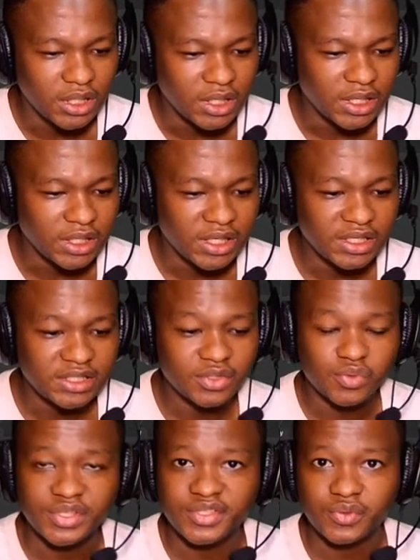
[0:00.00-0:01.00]
and added the
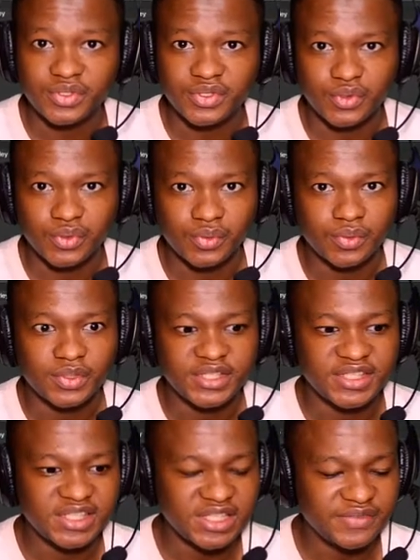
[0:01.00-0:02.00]
2022,
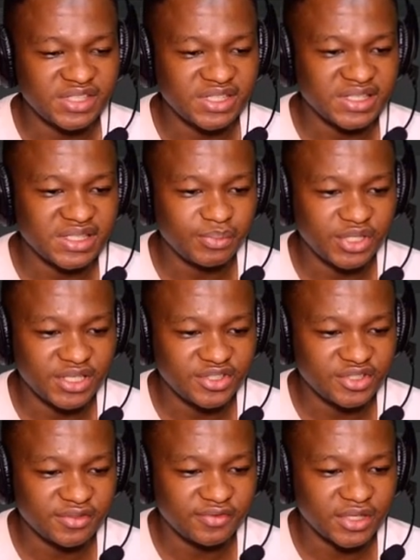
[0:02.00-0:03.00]
saved it as a
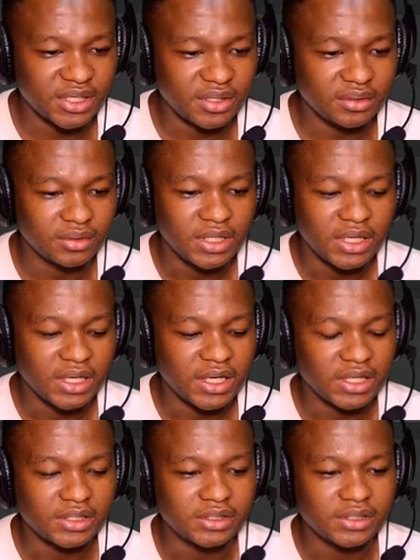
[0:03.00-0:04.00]
PNG file, and